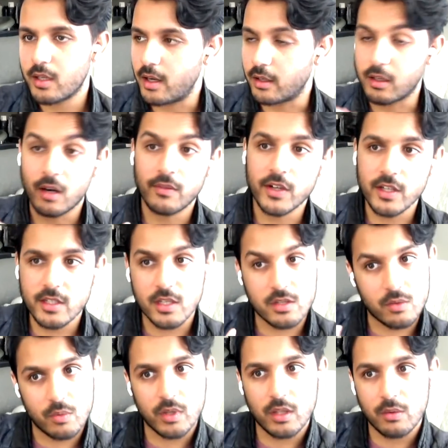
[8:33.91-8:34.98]
Uh, governance is
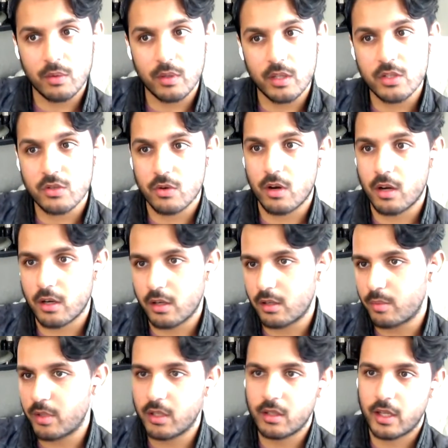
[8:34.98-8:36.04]
a really, really strong
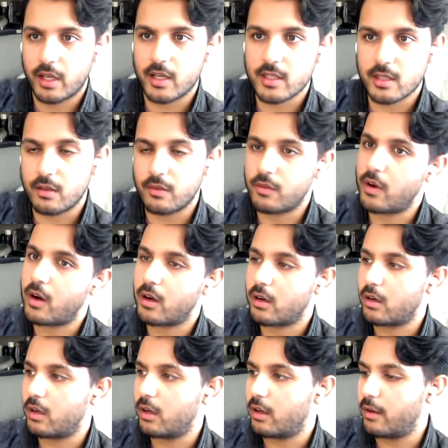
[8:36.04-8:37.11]
underpin, like I said, of
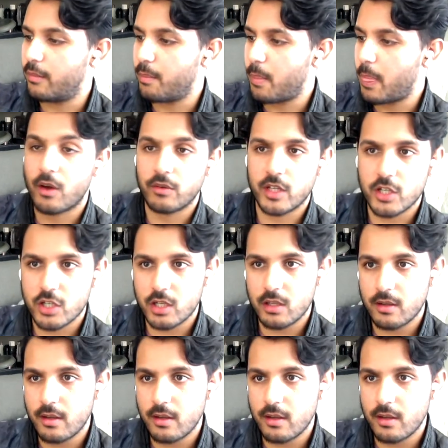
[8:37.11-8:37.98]
our um, foundation.